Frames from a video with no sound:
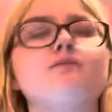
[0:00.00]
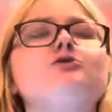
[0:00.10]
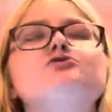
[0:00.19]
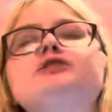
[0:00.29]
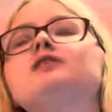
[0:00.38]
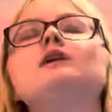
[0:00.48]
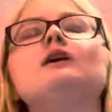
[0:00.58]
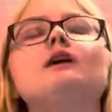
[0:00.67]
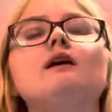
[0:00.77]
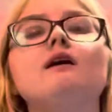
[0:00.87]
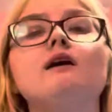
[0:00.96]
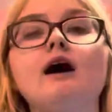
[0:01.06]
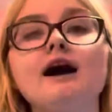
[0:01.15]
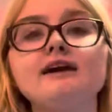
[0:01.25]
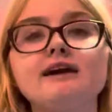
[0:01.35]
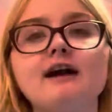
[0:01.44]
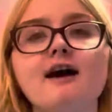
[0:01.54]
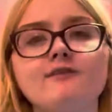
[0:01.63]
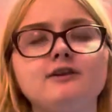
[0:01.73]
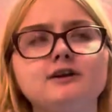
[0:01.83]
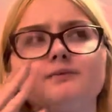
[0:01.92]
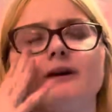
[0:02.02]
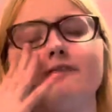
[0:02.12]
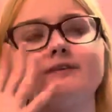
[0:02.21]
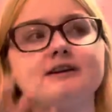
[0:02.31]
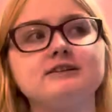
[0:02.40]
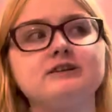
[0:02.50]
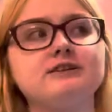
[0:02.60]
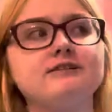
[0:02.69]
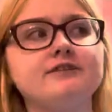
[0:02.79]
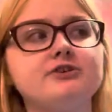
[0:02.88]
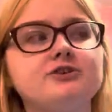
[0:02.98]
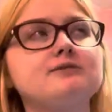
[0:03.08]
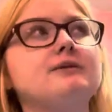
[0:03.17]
emojis. I can have a little bit of digestive issues,